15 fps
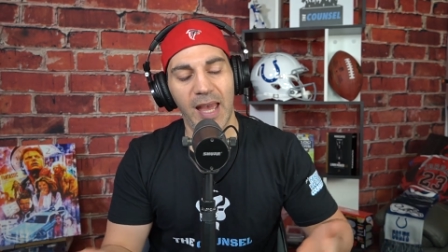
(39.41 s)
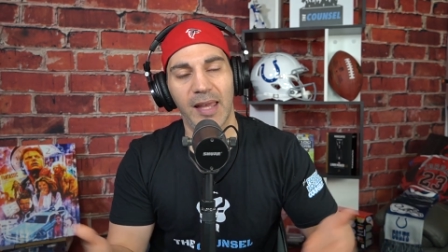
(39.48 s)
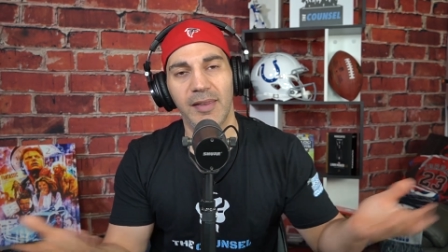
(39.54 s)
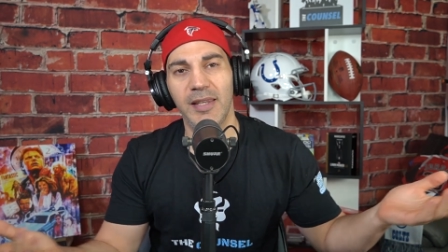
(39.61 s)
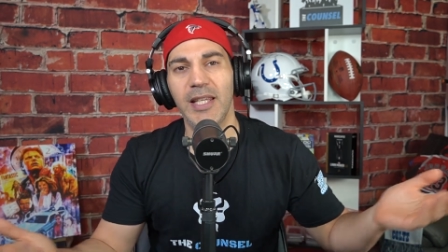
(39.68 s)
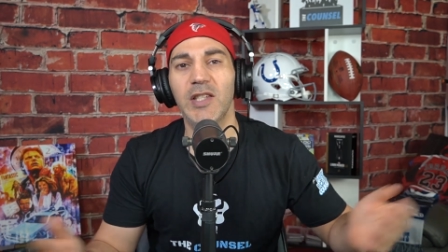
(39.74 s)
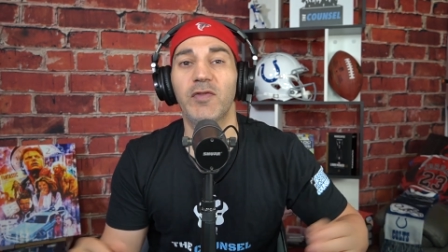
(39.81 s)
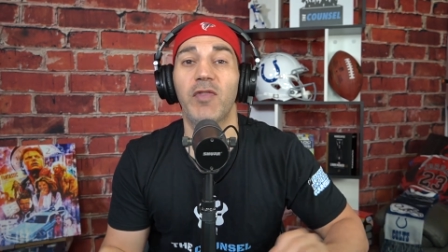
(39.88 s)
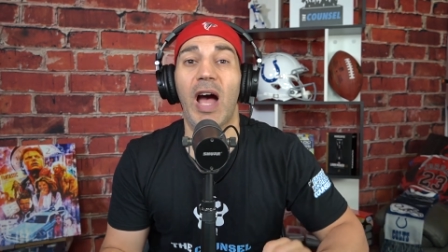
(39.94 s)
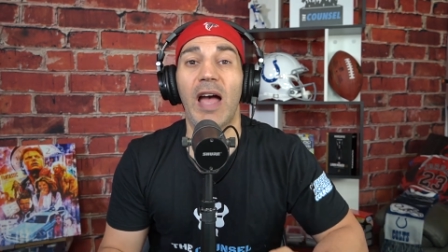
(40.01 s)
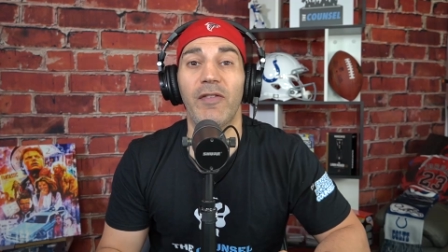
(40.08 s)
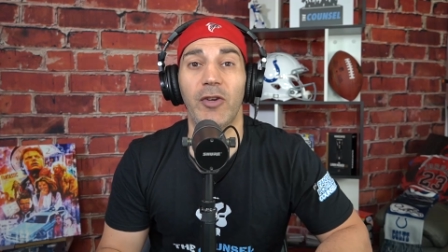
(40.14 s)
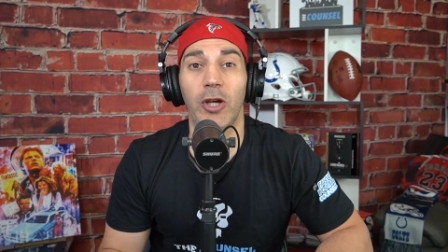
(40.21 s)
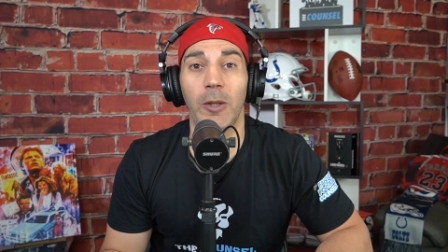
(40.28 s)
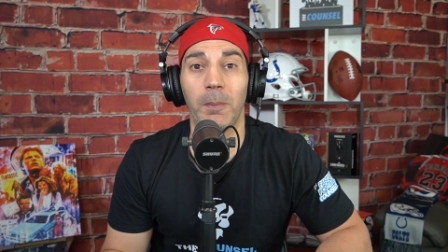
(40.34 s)
These
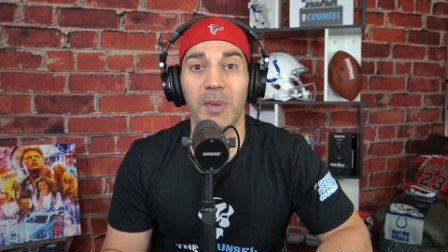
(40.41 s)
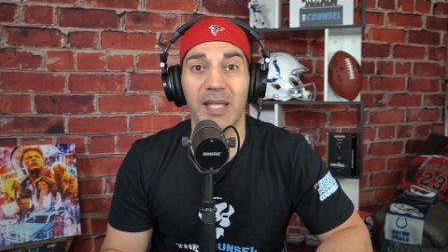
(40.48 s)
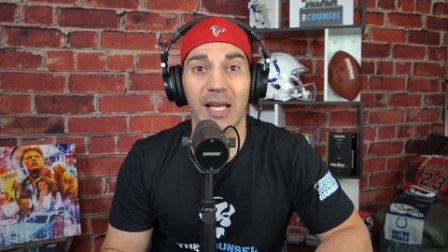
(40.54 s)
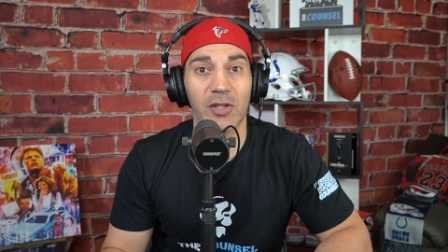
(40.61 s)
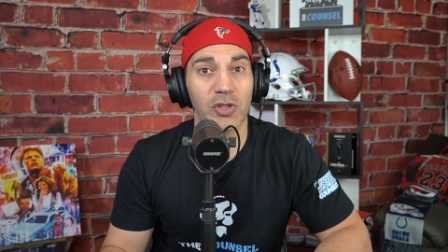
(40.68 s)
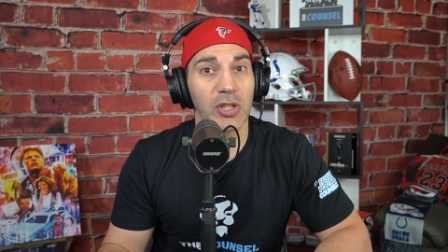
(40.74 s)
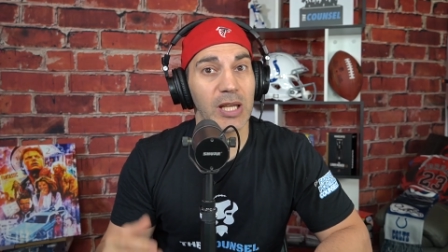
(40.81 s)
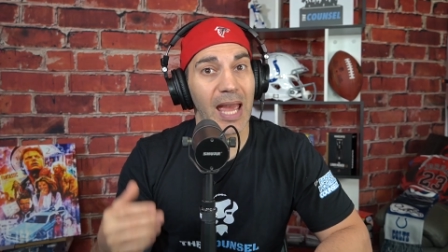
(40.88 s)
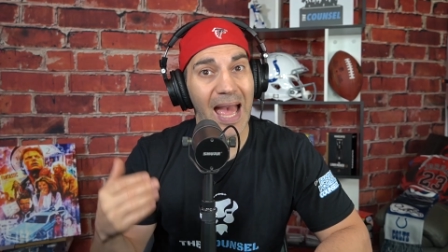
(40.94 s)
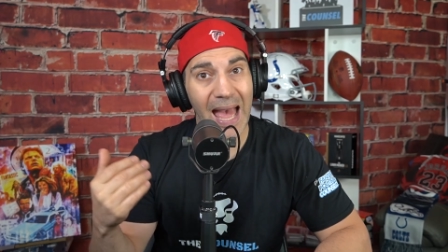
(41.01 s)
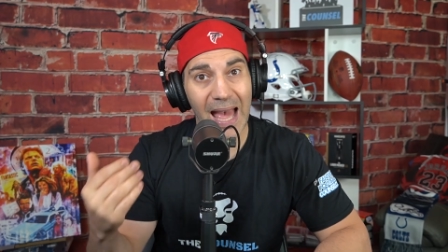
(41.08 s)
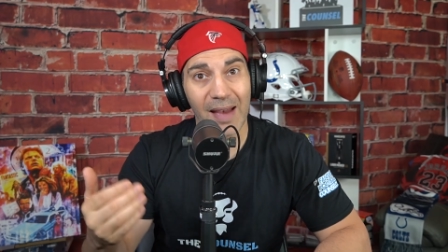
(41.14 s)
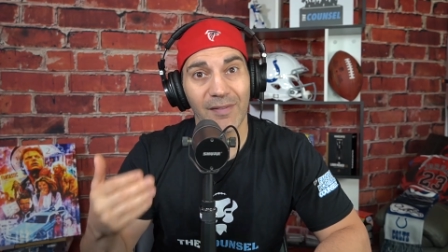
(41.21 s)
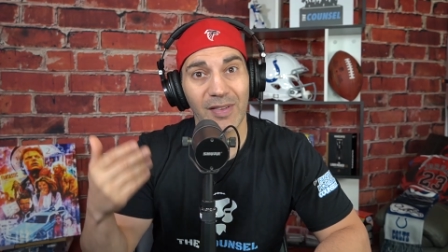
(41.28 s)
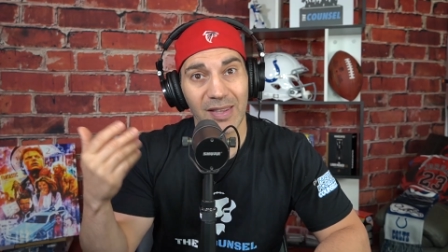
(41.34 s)
five could potentially
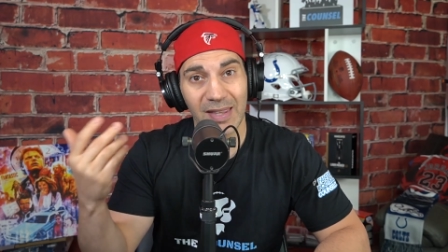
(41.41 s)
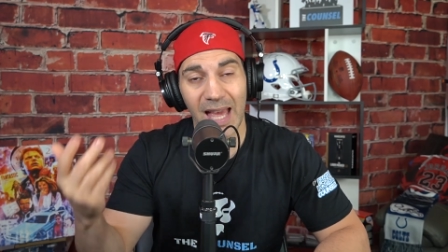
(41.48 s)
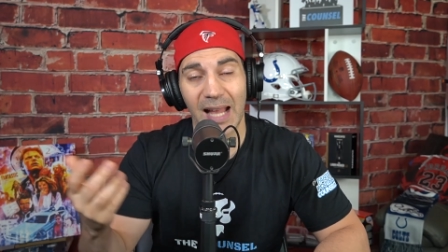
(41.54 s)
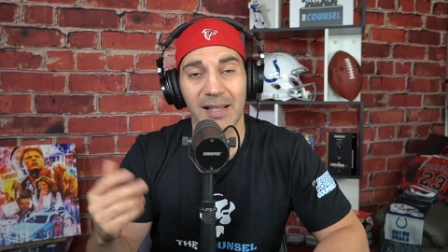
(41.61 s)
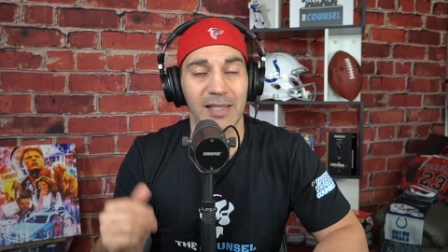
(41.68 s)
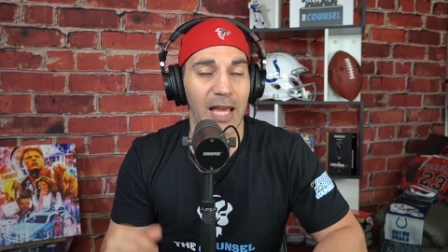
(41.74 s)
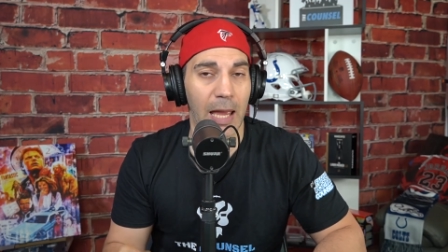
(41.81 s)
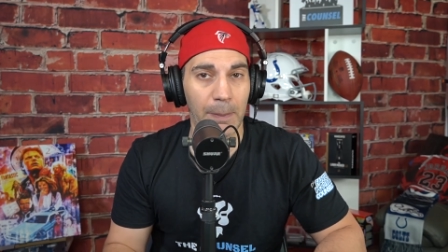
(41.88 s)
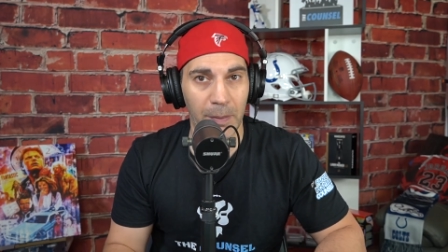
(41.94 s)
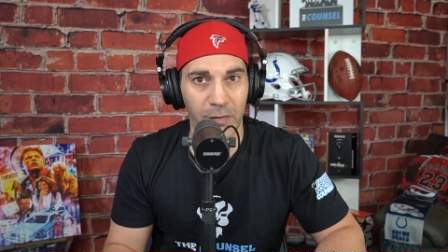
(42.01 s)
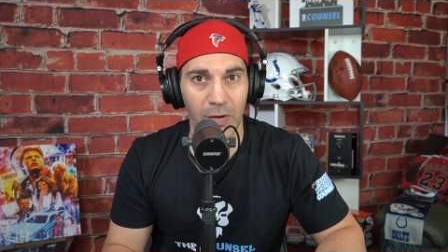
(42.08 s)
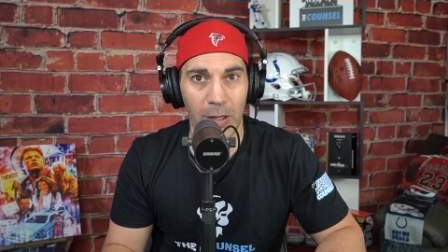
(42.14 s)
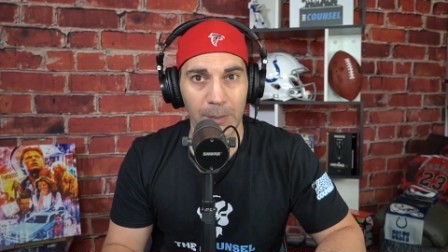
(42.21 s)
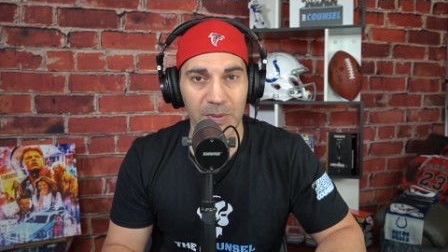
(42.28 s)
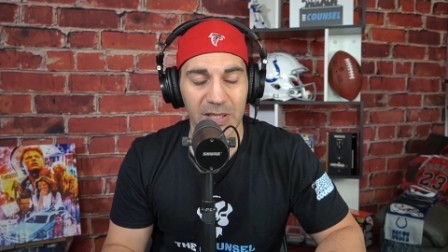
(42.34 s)
have that type
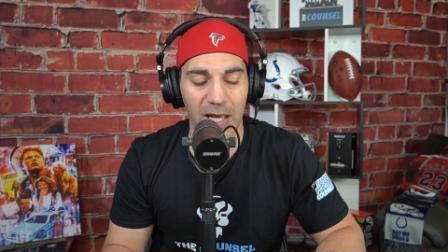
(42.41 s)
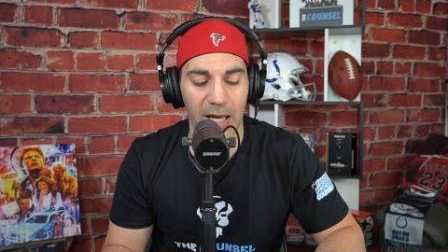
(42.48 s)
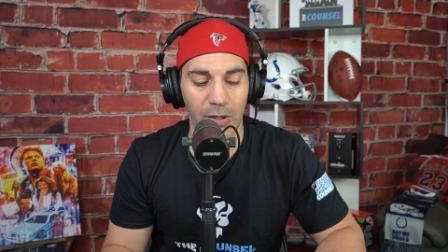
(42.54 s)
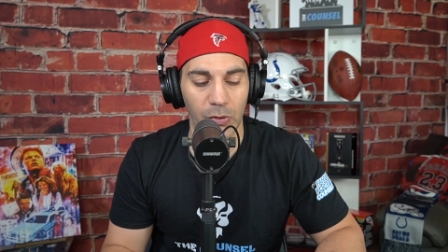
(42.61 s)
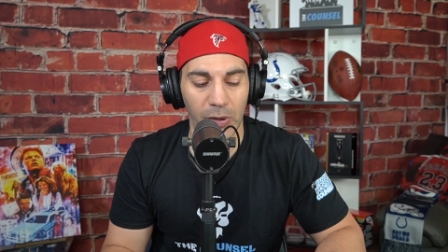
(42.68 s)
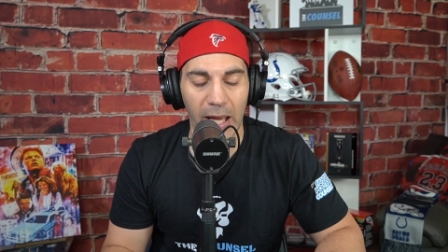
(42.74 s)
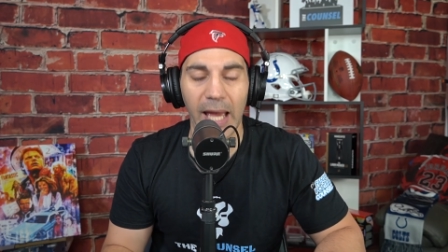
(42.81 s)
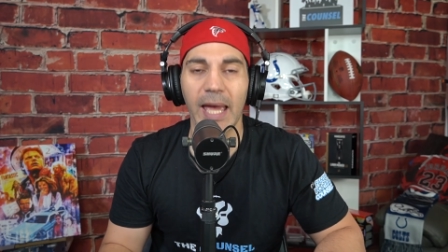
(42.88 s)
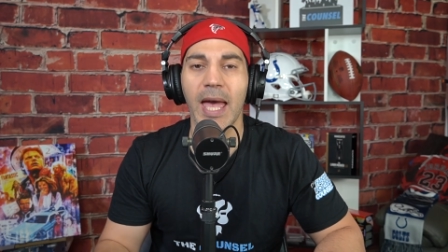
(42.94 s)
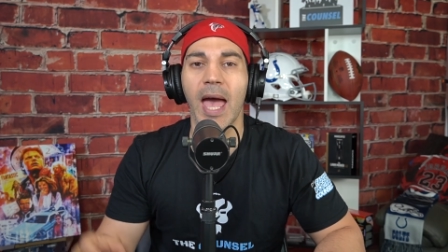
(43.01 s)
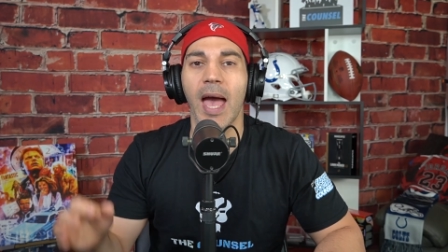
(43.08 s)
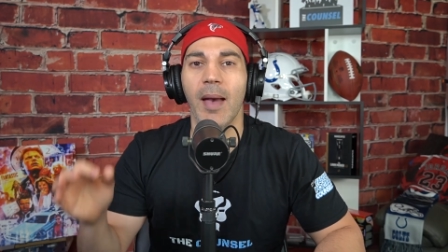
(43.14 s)
of upside, okay?